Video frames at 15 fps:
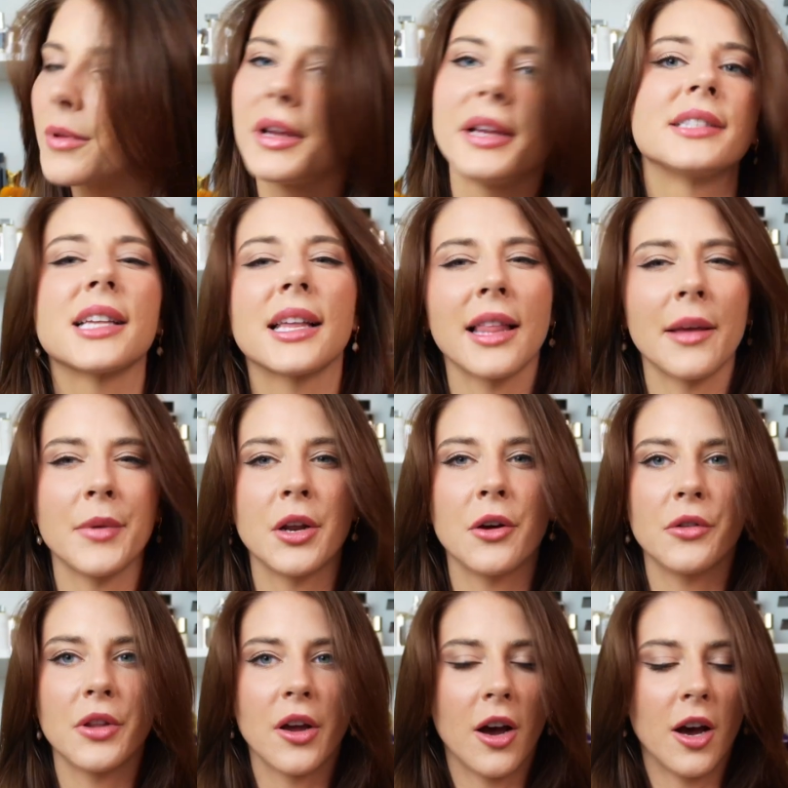Please let me know
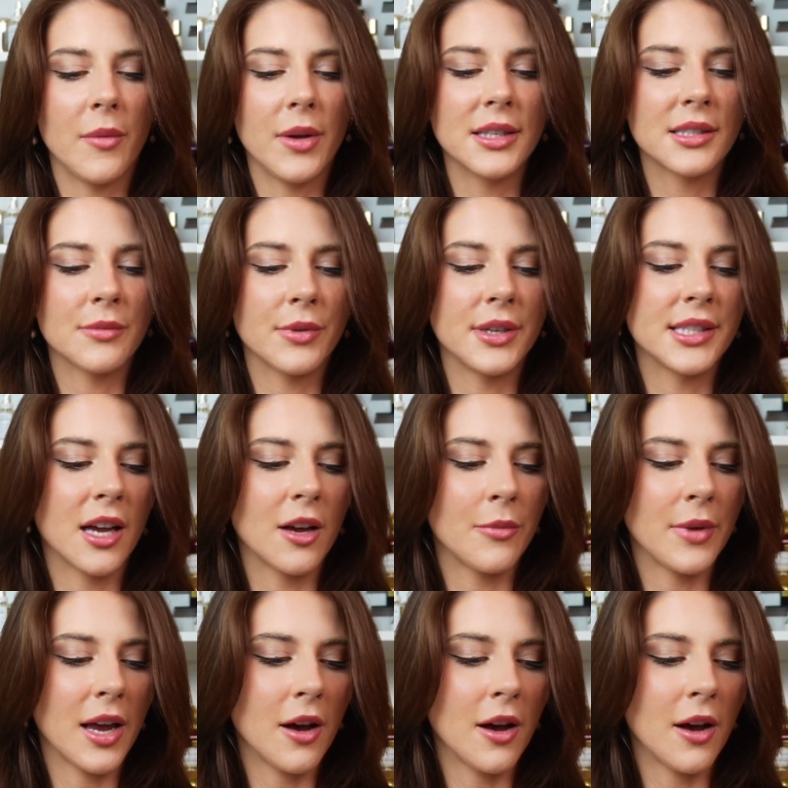in the comments. Please help me